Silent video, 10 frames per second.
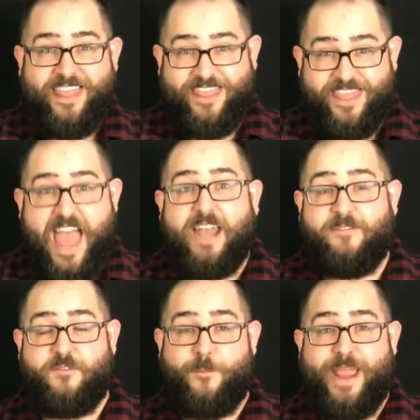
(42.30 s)
that
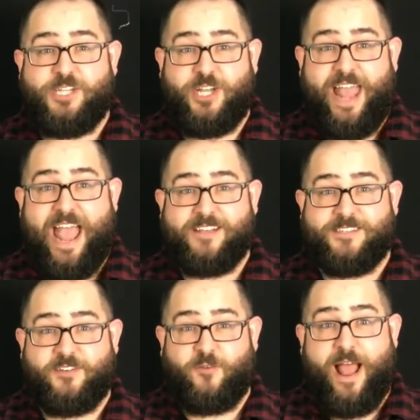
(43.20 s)
information has
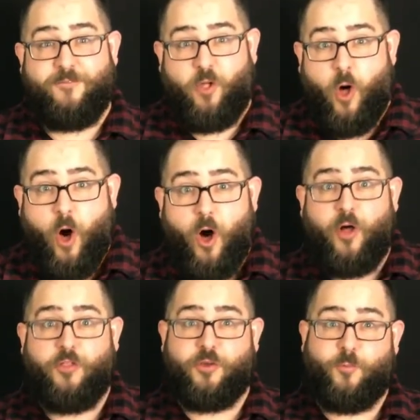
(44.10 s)
to travel
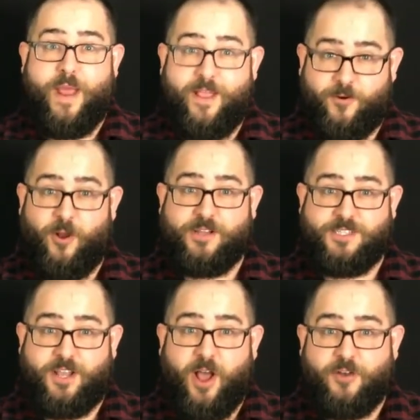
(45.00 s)
all the way across
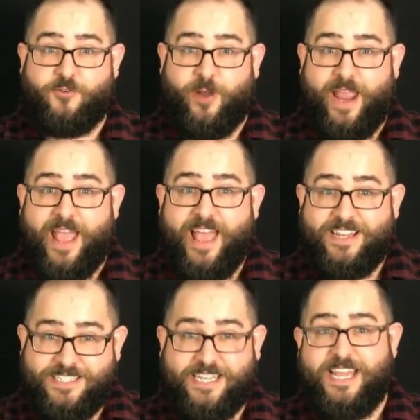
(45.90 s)
the country
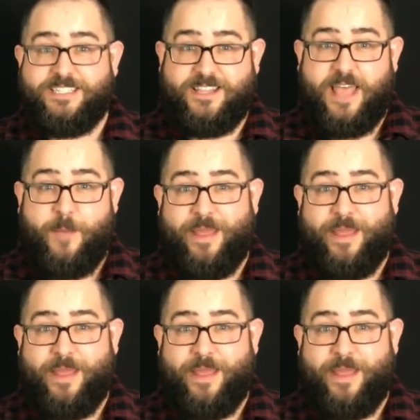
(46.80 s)
to get to them.